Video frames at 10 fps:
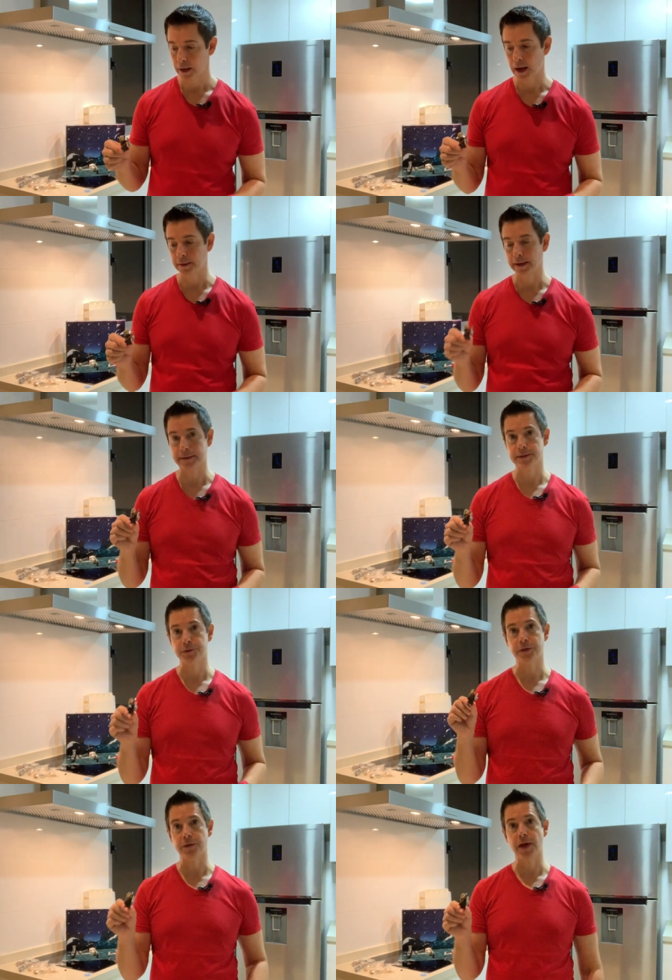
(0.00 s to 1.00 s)
I'd like to
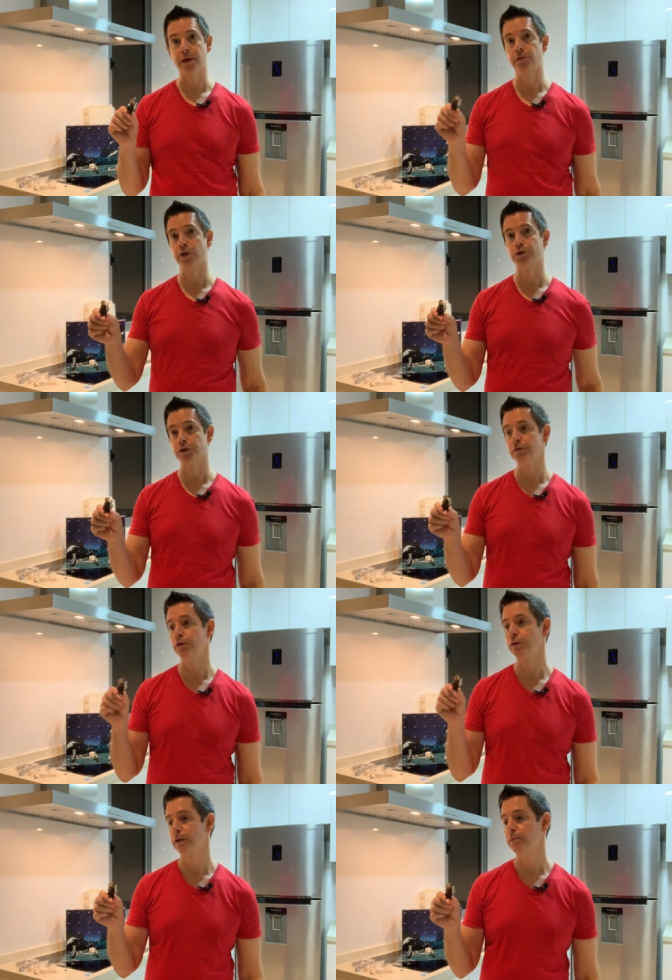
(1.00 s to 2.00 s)
see that version of
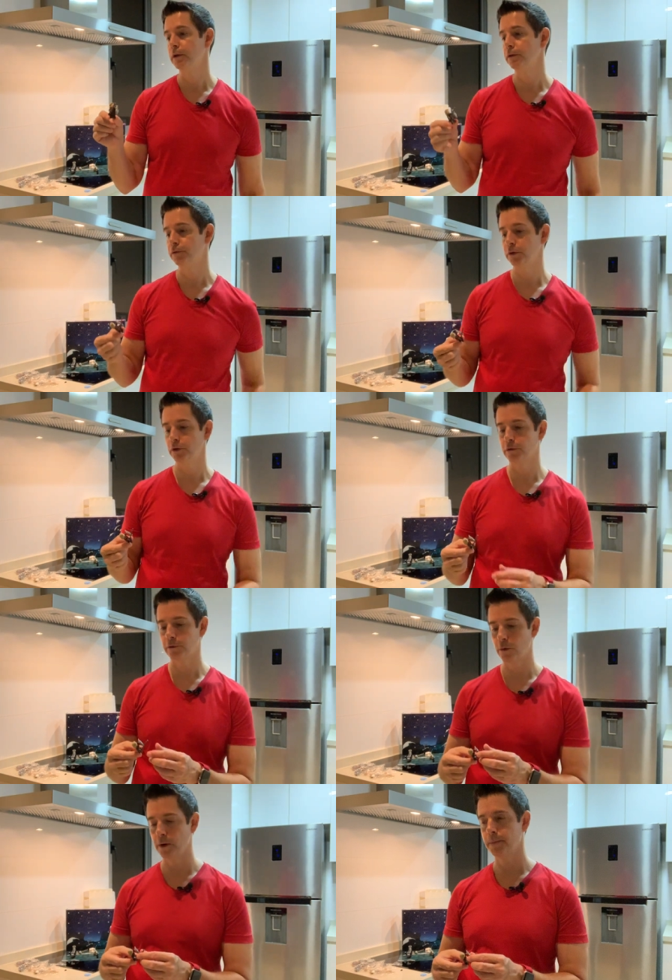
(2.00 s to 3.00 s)
Luke in minifigure
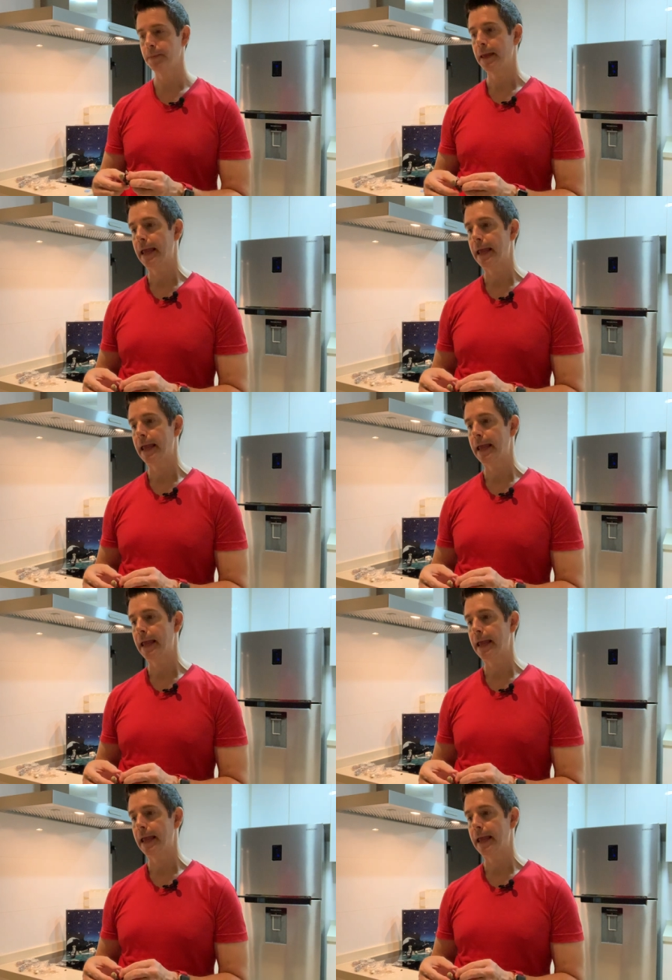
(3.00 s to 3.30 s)
form.